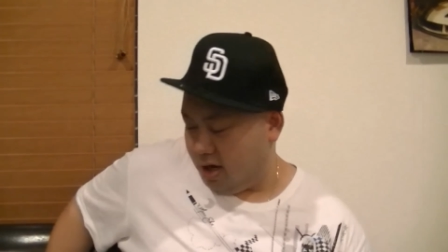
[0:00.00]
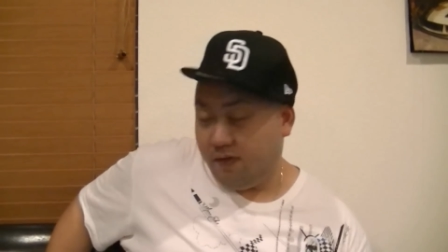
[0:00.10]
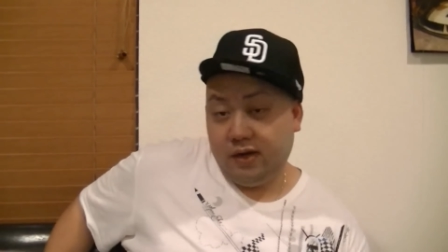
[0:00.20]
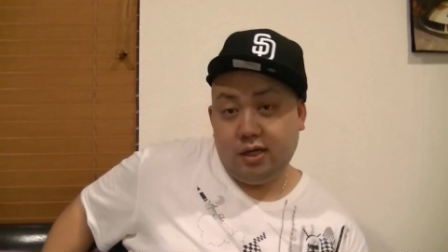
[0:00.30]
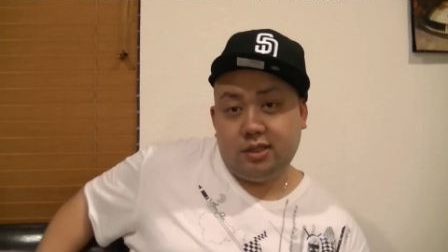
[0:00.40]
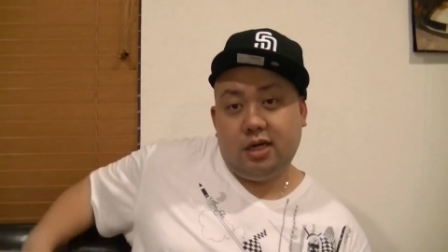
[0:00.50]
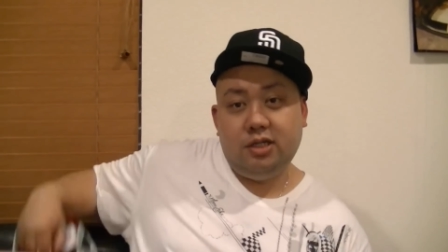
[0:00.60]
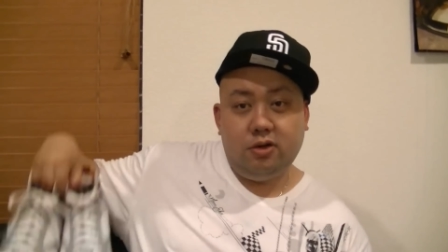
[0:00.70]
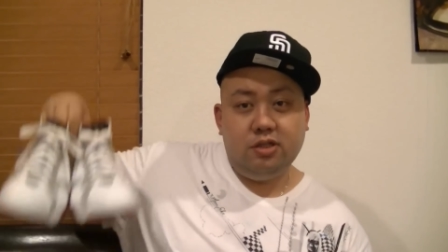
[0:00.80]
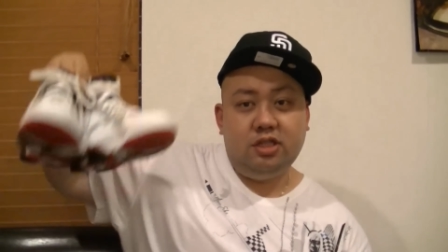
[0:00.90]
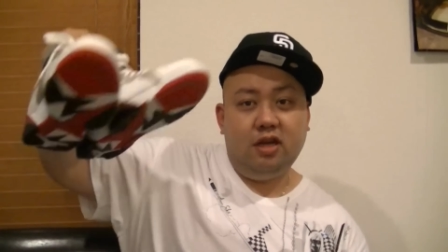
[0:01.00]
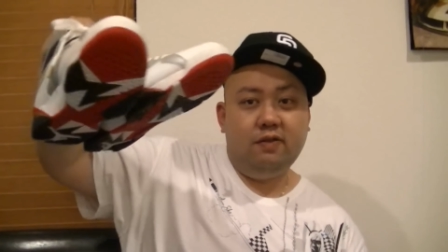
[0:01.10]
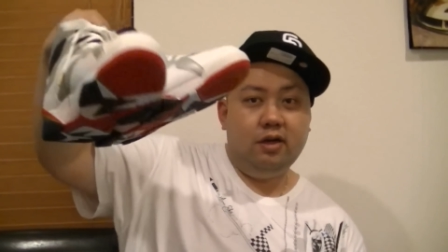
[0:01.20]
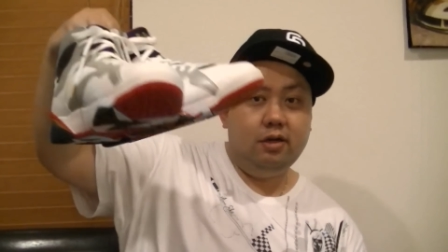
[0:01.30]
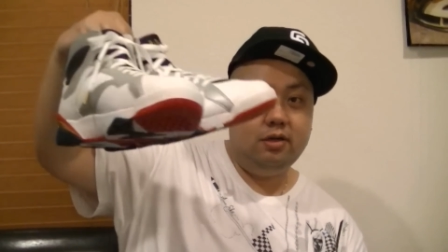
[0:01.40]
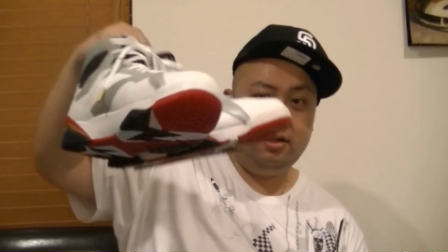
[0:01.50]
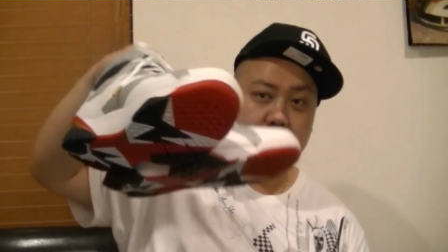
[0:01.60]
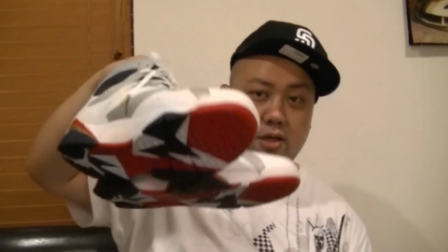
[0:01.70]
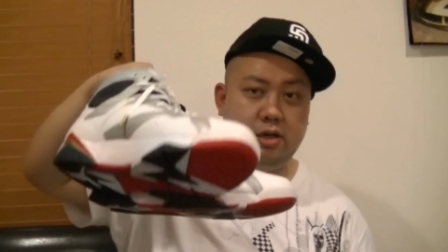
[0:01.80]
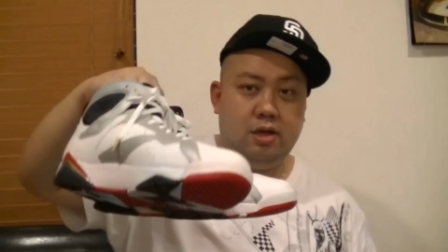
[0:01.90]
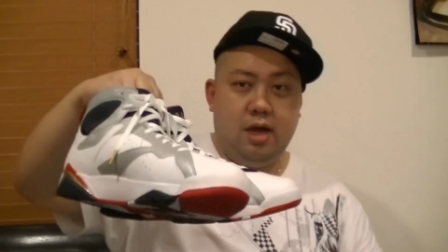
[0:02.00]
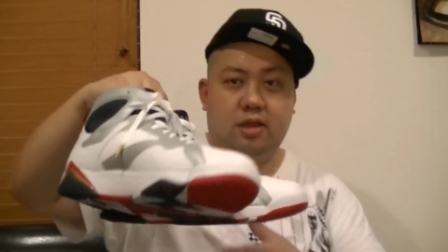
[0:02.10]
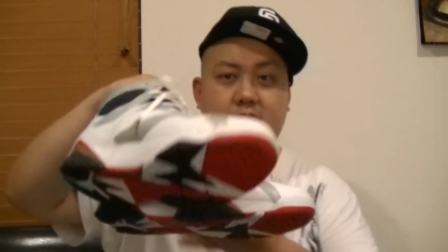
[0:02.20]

Loving this Air Jordan 7. I